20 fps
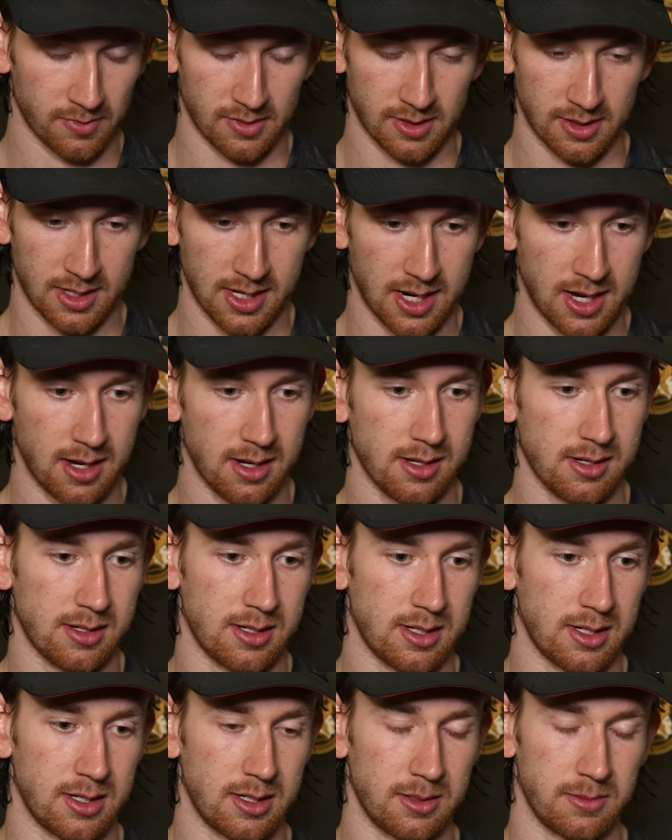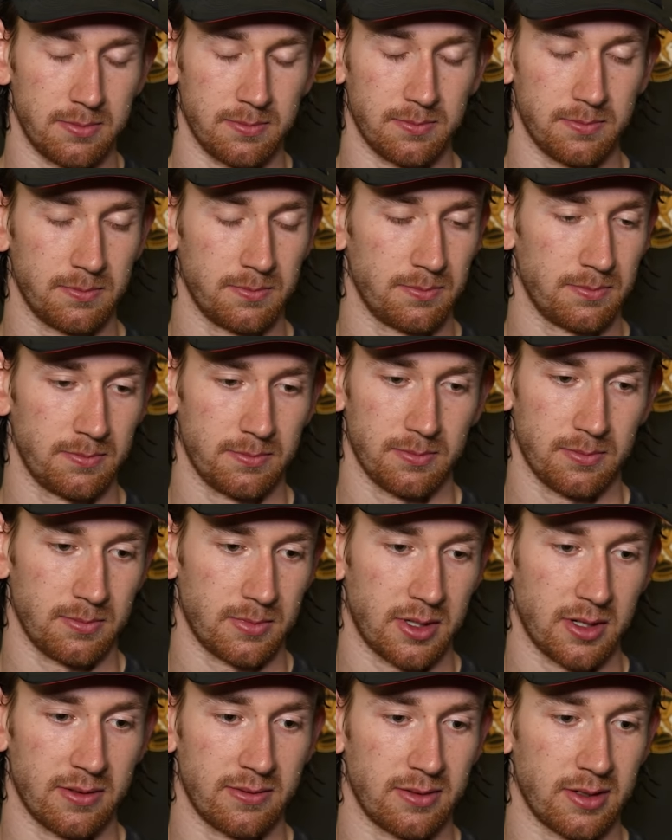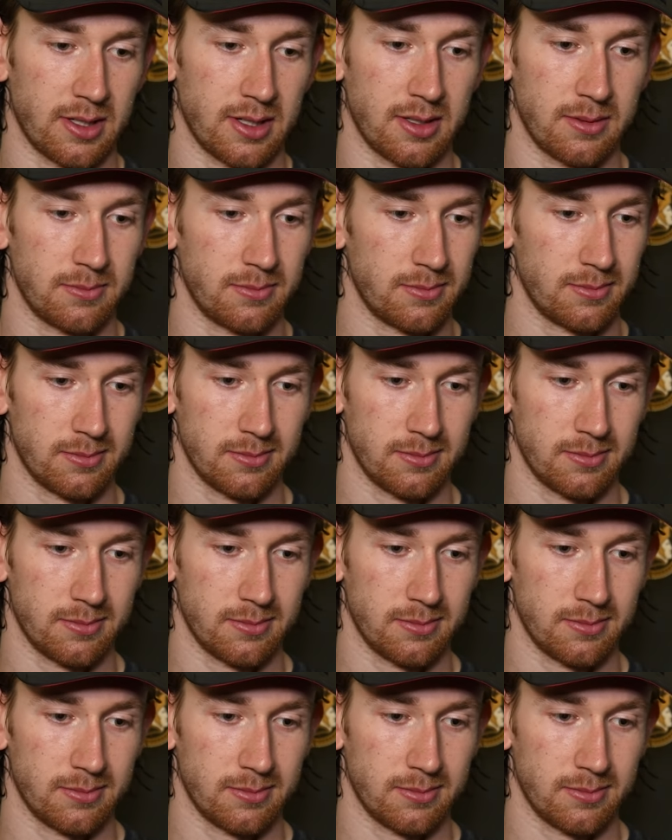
Yeah, good for him.